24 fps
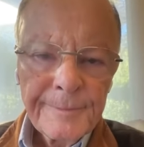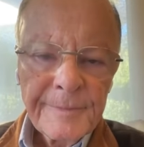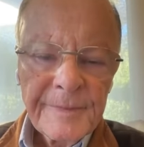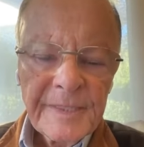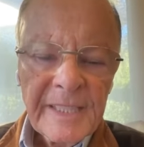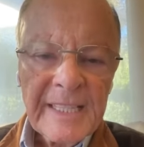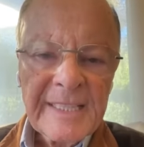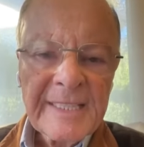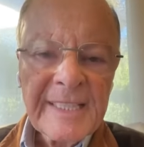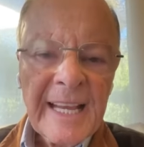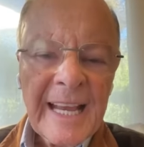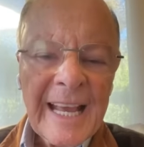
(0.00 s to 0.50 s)

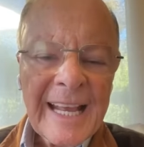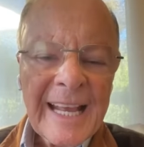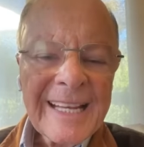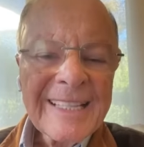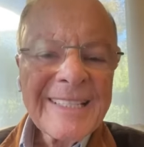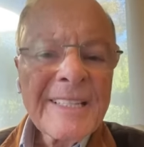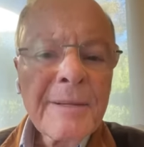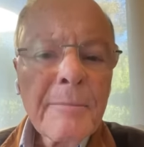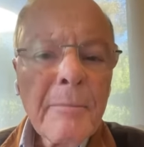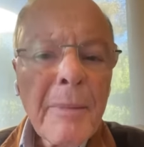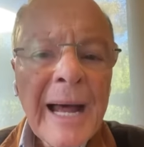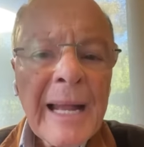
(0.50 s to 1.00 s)
someone
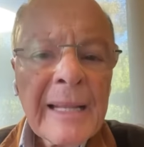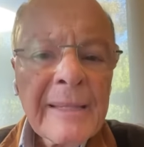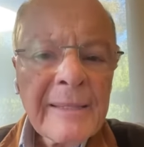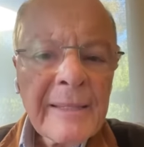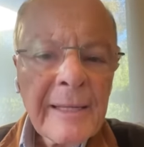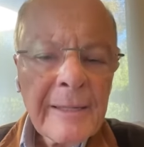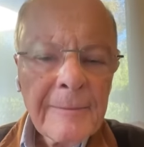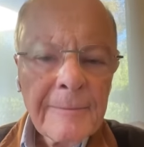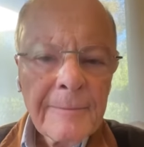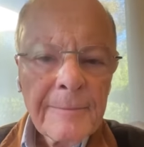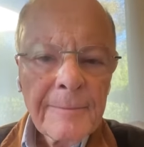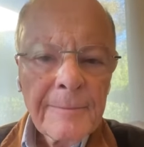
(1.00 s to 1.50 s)
commits
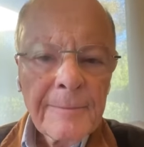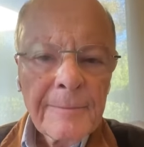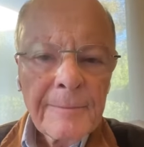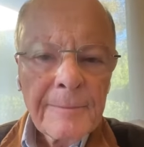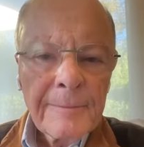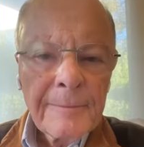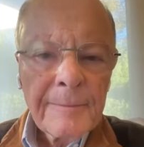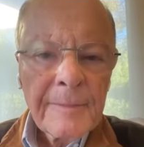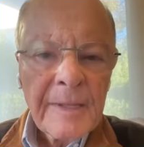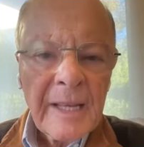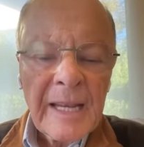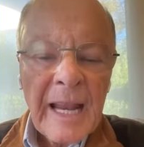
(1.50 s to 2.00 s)

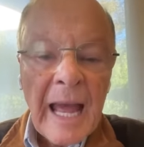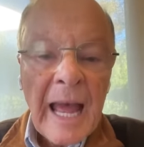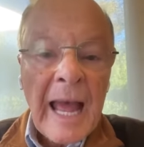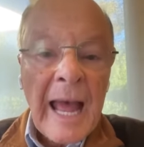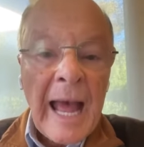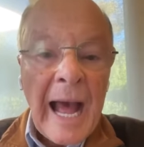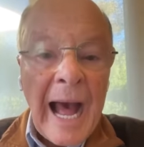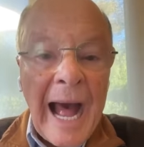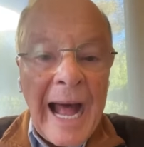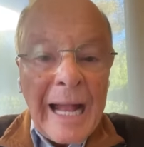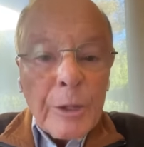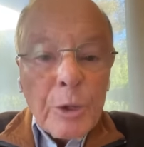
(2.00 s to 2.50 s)
suicide,
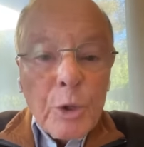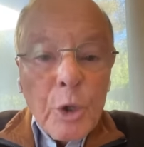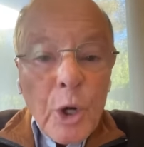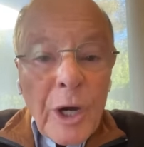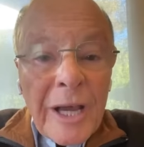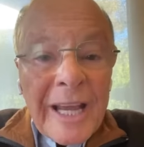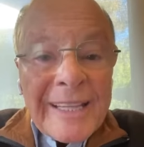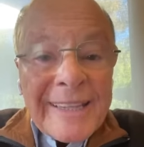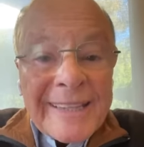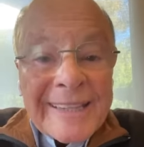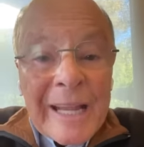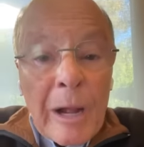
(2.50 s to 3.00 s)
which means they
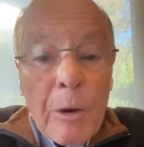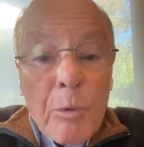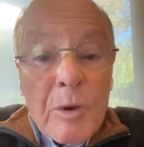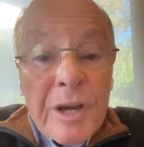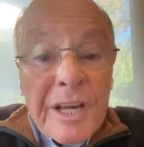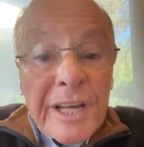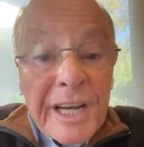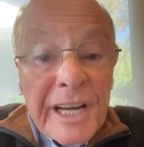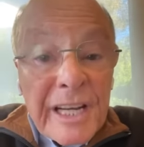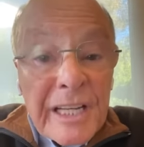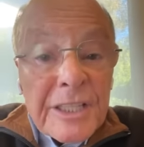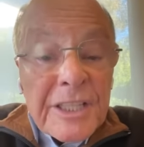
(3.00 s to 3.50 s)
kill
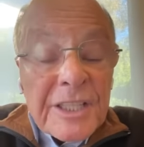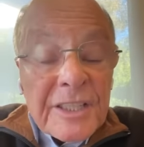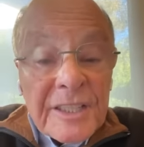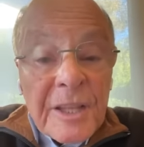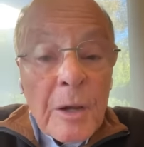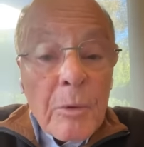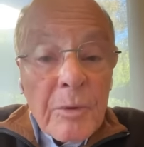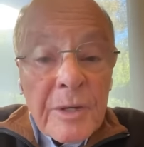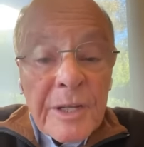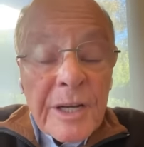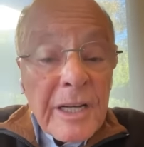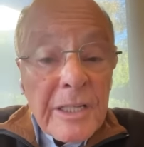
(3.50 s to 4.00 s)

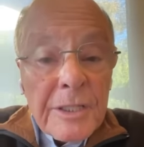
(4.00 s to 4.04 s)
themselves.